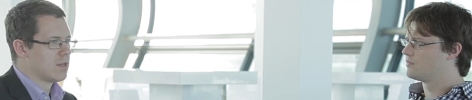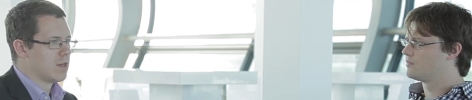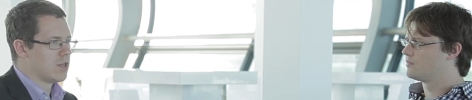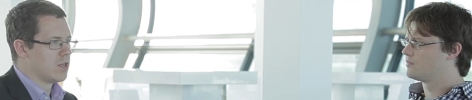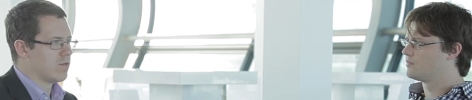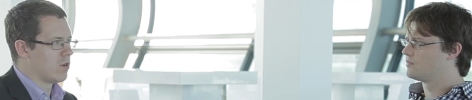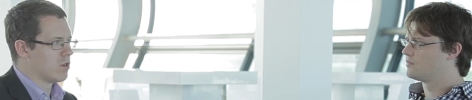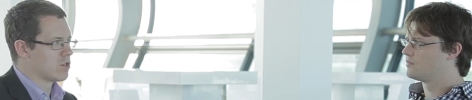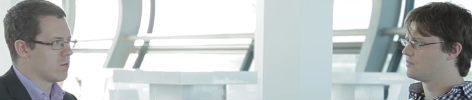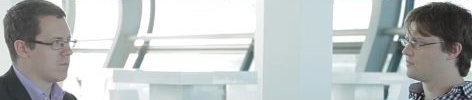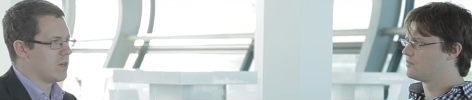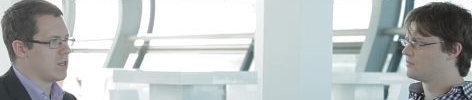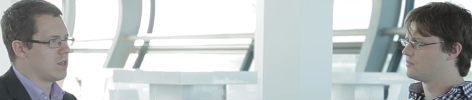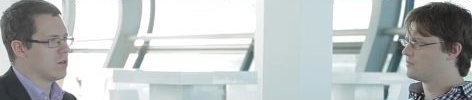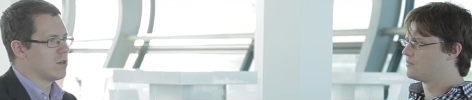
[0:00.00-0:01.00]
Speaker 1: you've also
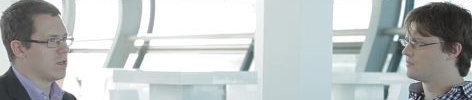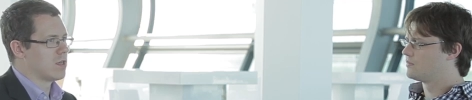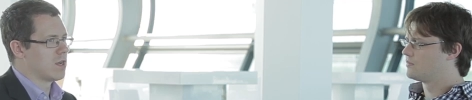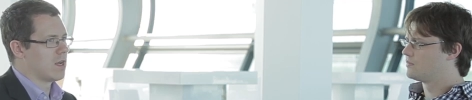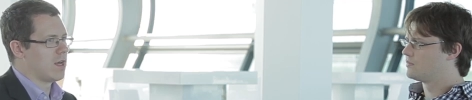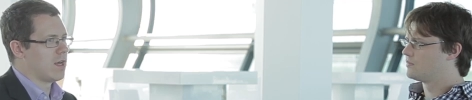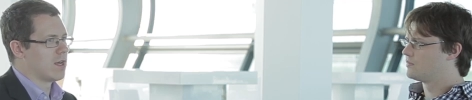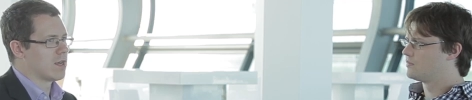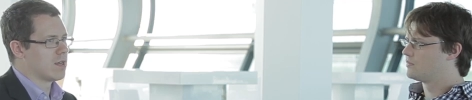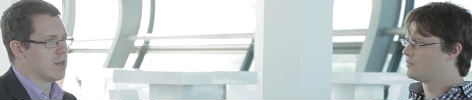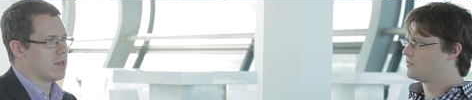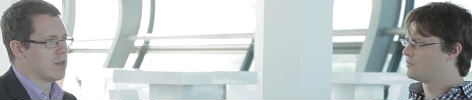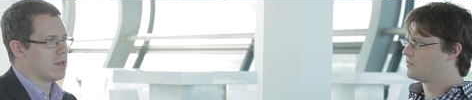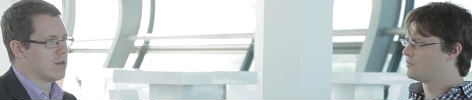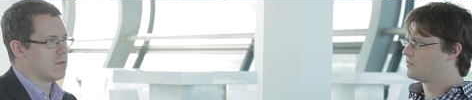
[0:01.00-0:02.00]
been doing like
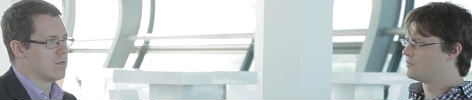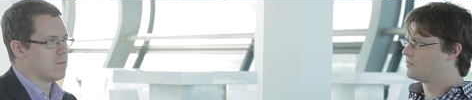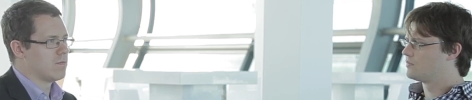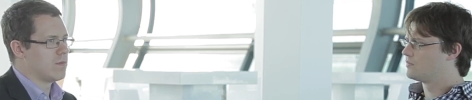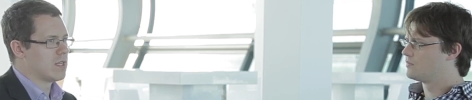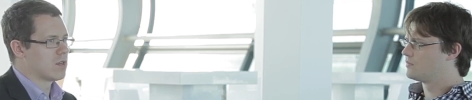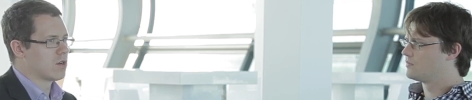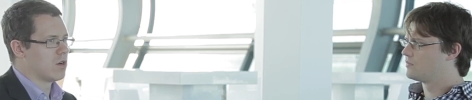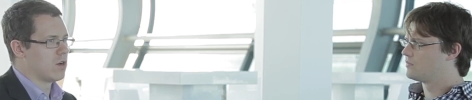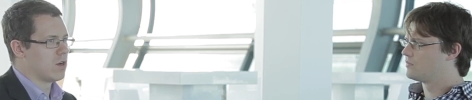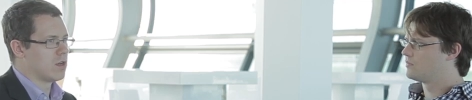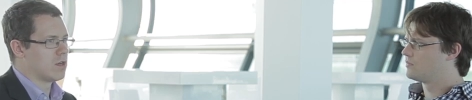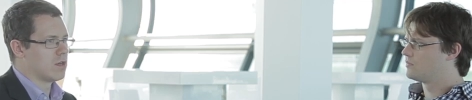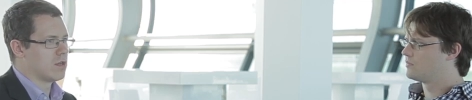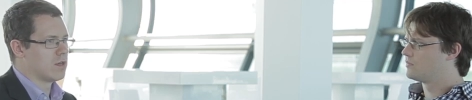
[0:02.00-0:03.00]
uh,
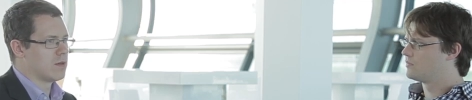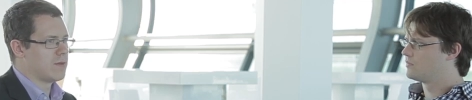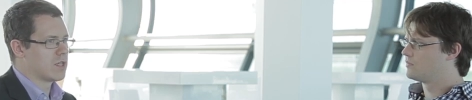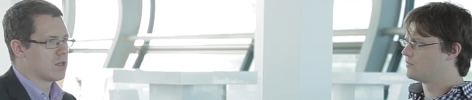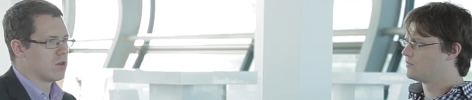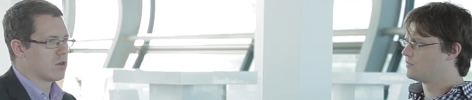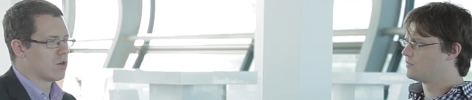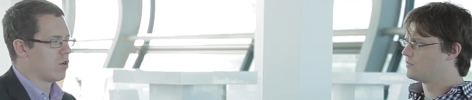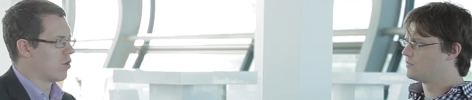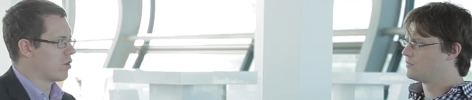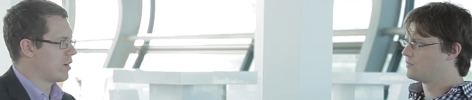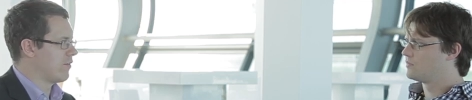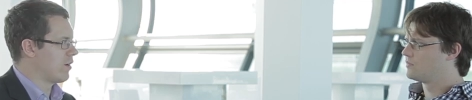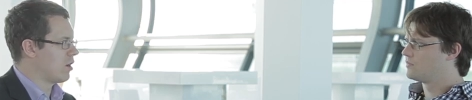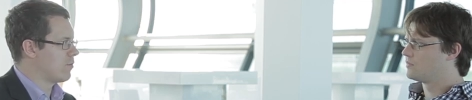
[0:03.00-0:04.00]
Bitcoin, uh, Bitcoin Core
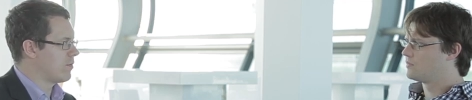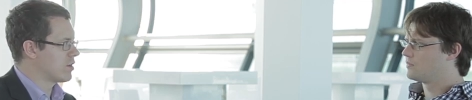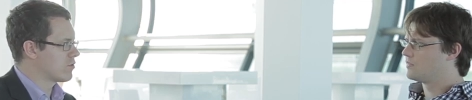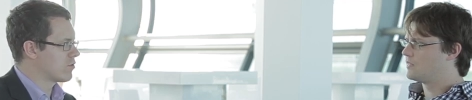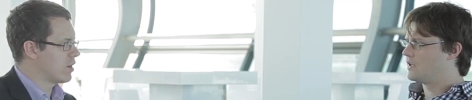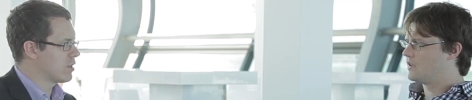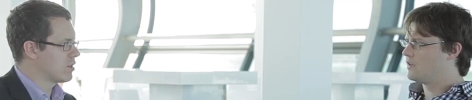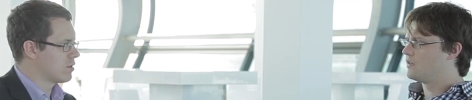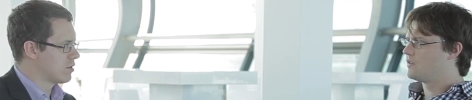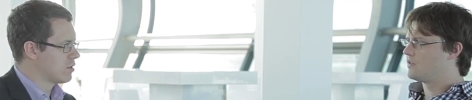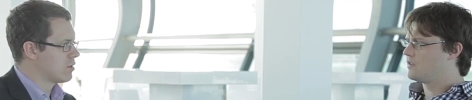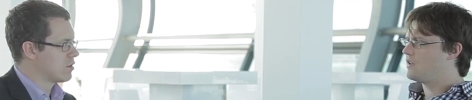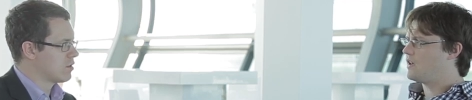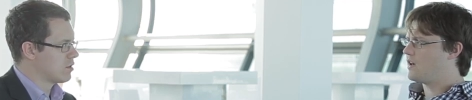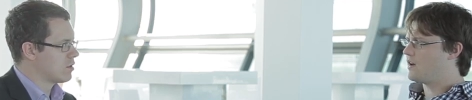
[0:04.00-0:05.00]
development,
Speaker 2: right?
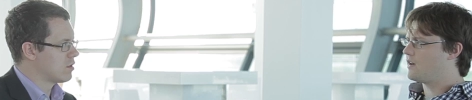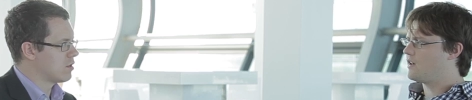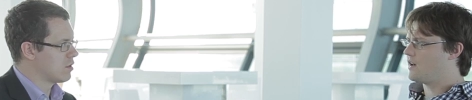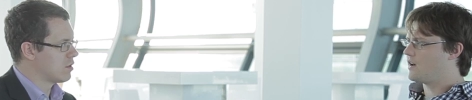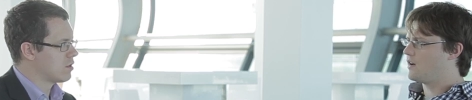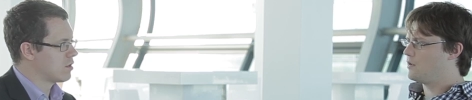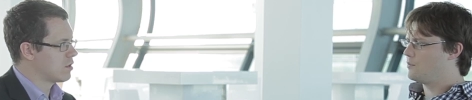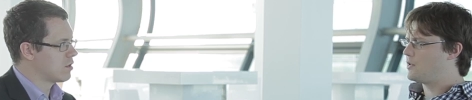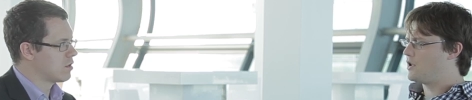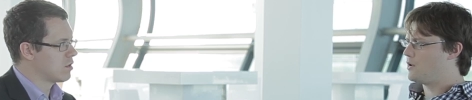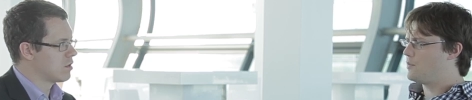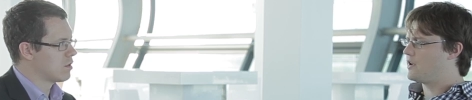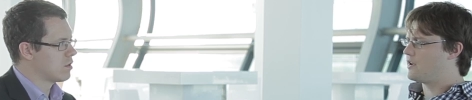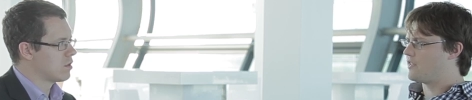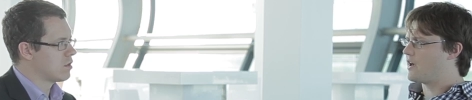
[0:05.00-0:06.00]
Yeah, yeah, a bit, a
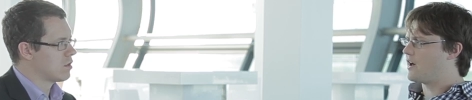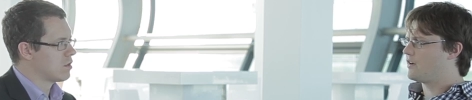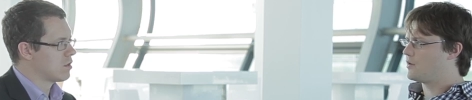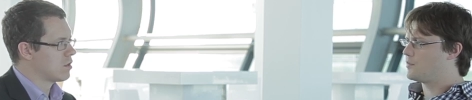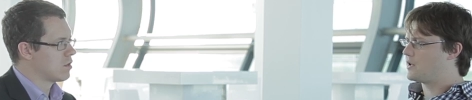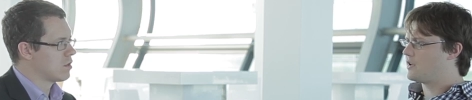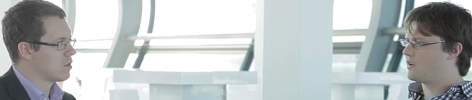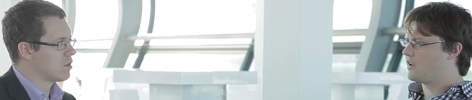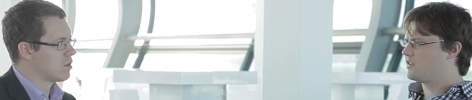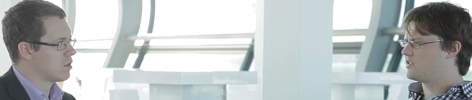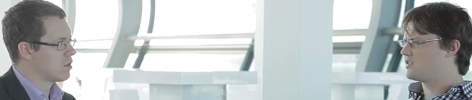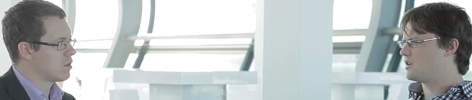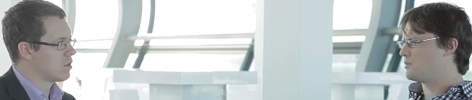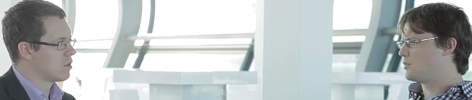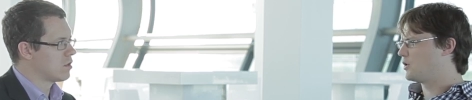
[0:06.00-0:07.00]
bit of that. I mean, I'd
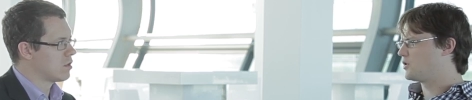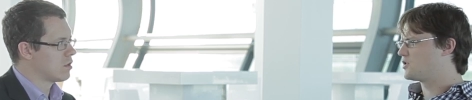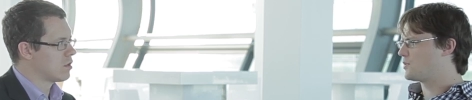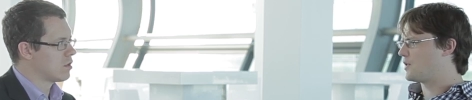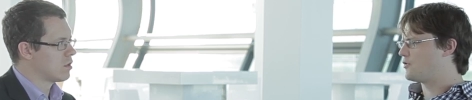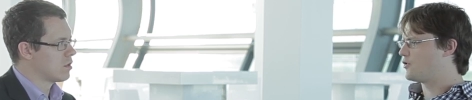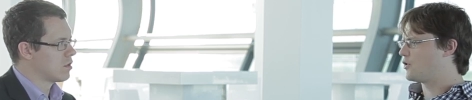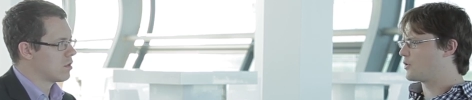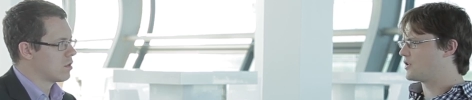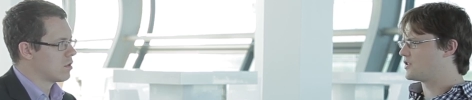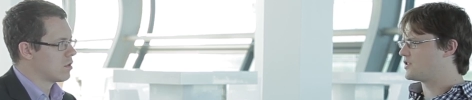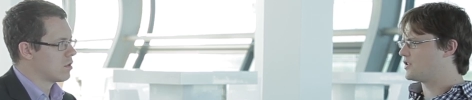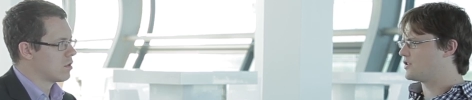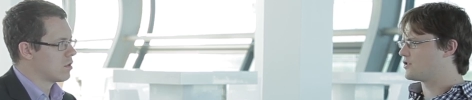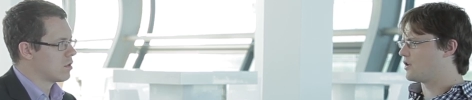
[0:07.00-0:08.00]
say most of my
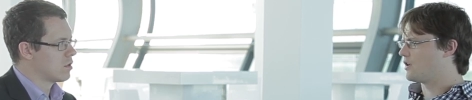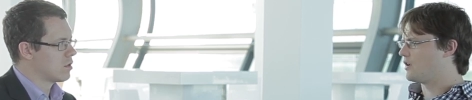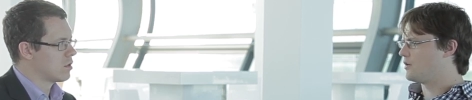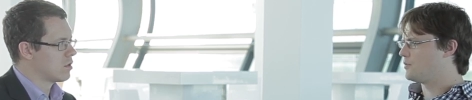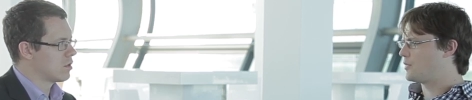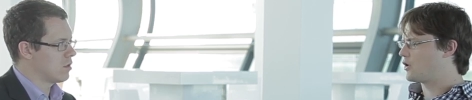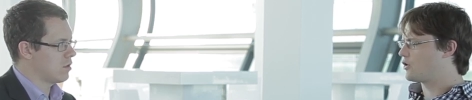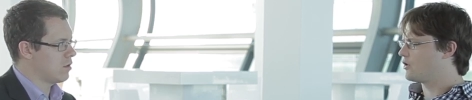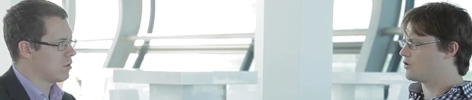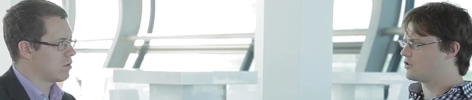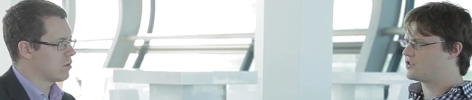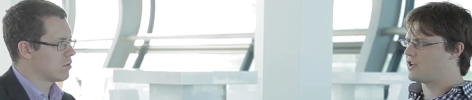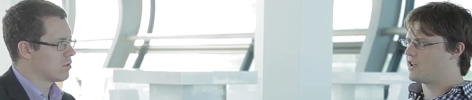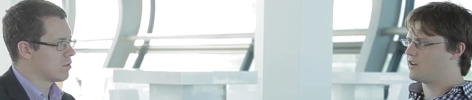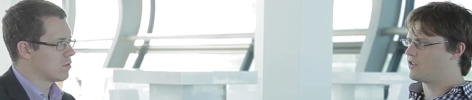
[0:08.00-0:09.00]
focus is on better
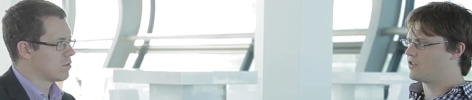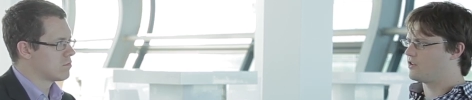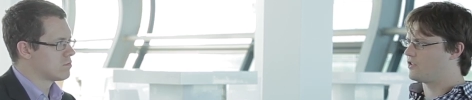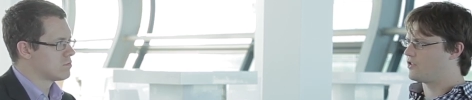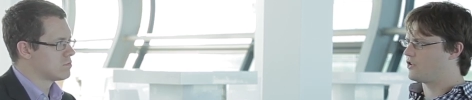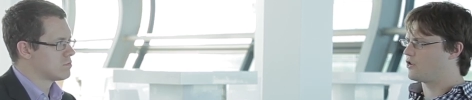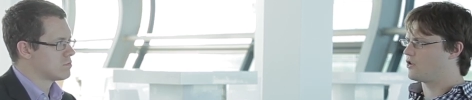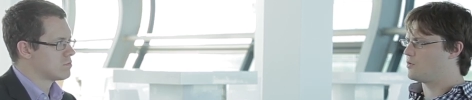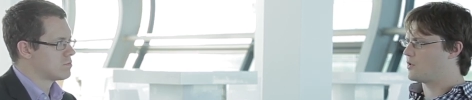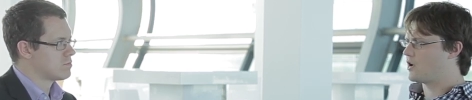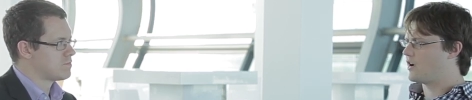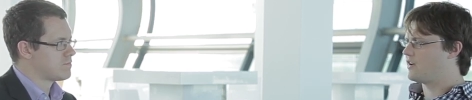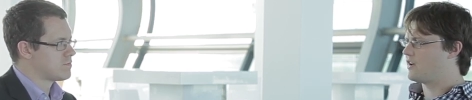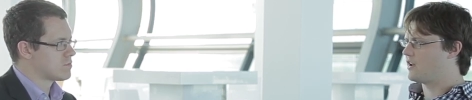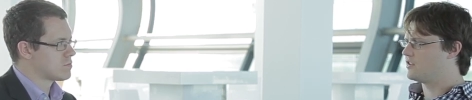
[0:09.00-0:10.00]
understanding the theory
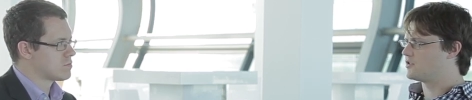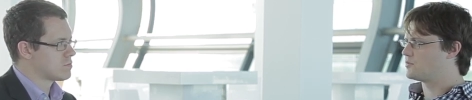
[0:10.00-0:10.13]
behind how does